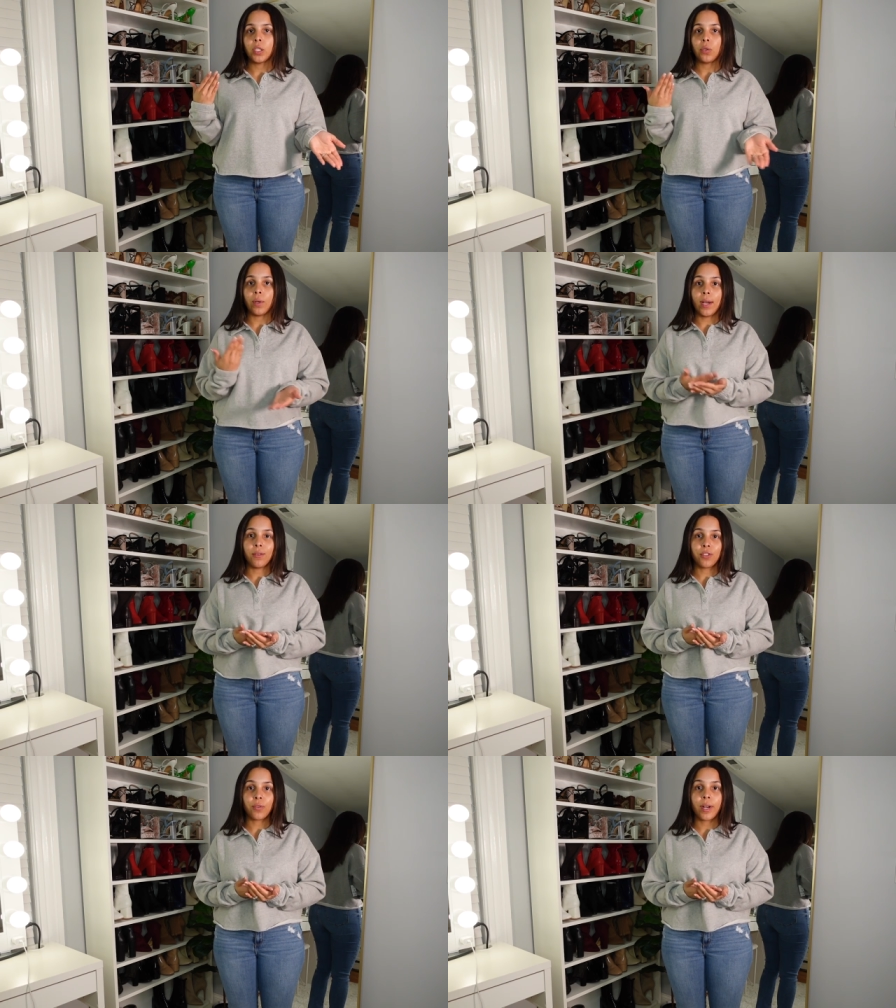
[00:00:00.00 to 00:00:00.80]
To
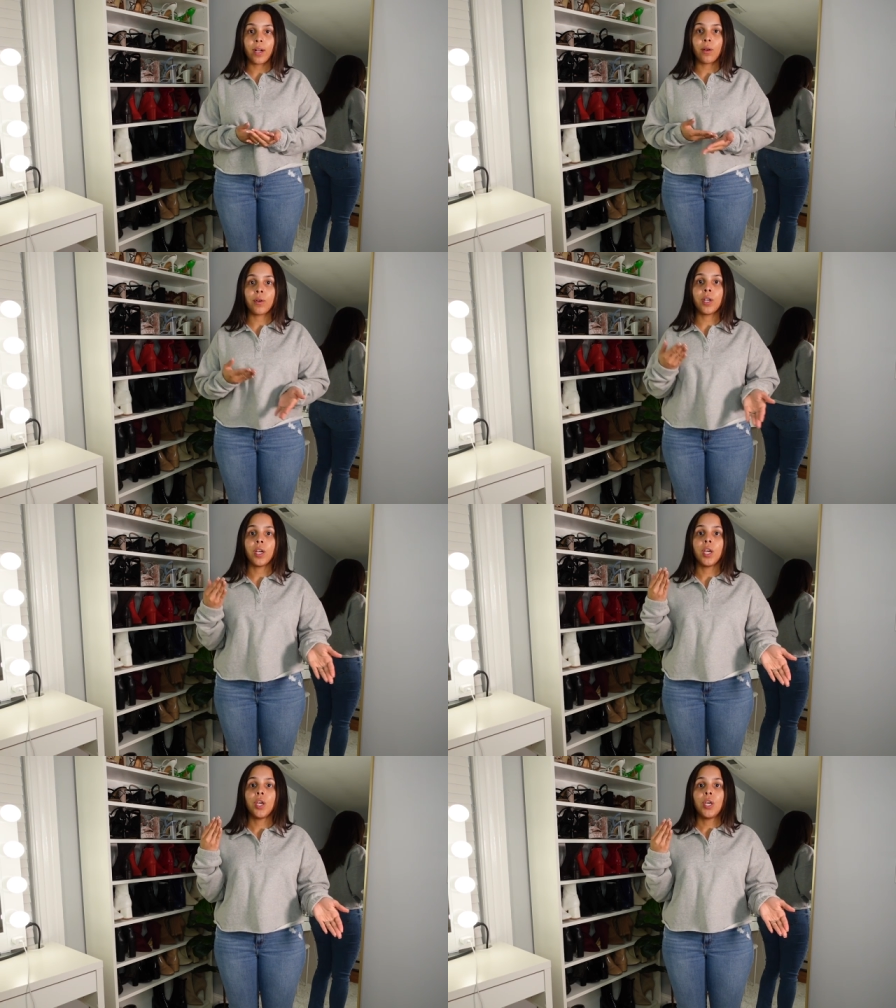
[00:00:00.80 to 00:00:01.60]
lounge around.
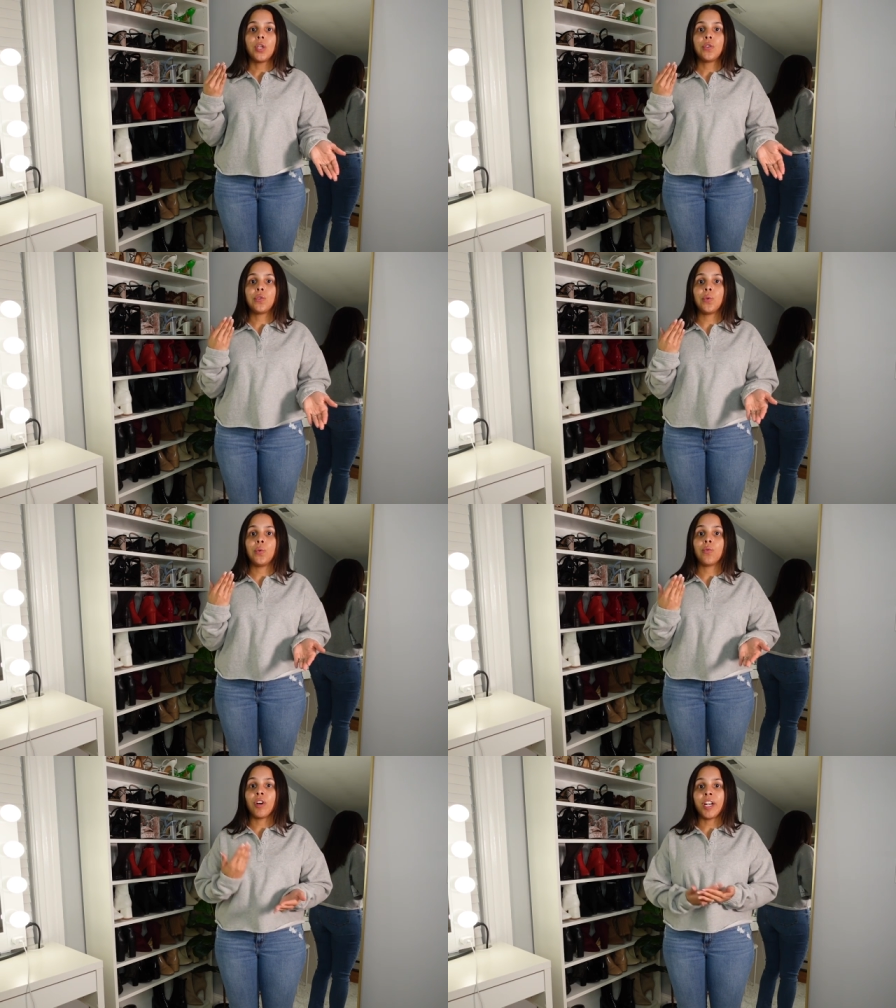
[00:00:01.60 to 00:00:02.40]
To
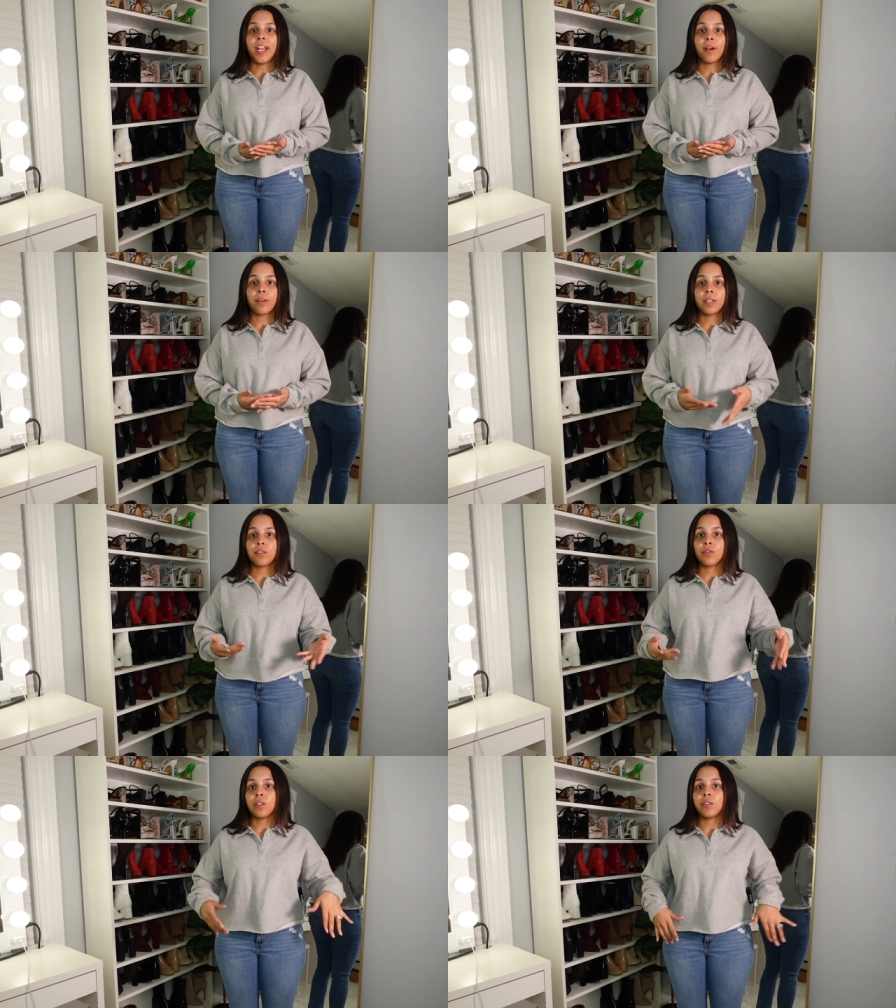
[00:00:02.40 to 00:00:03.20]
run
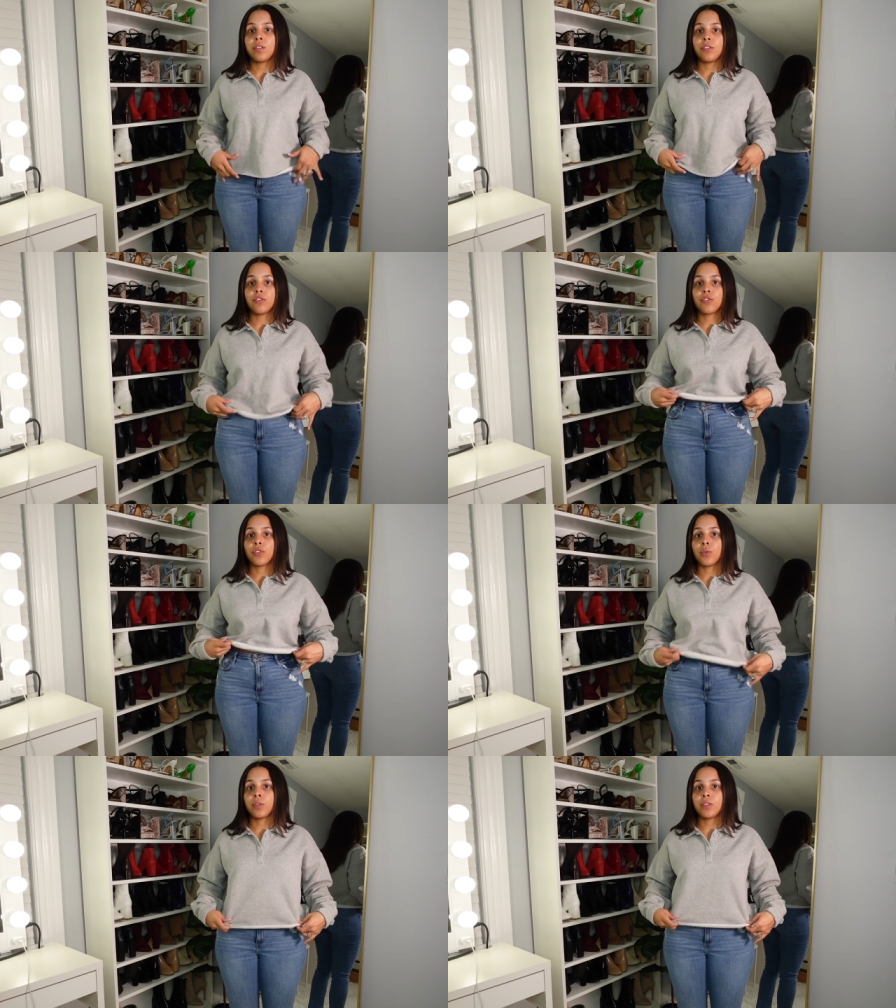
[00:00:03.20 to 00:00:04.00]
errands. You literally just
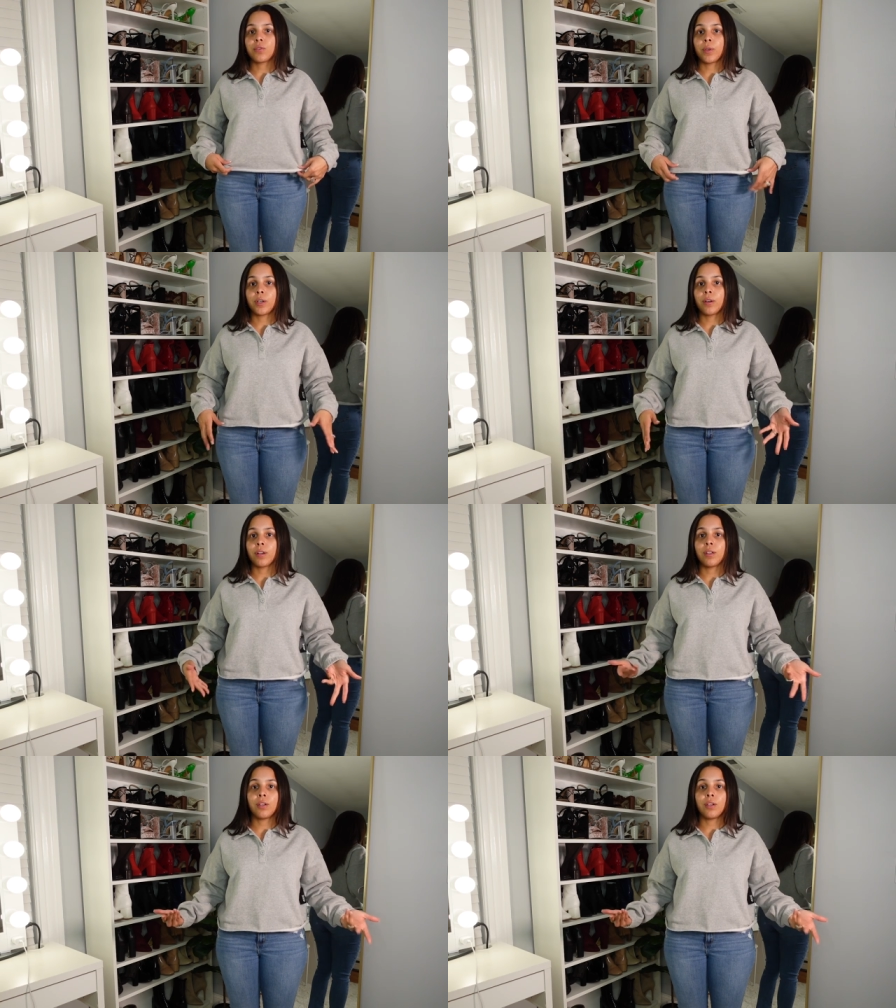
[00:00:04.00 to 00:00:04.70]
throw this sweater on.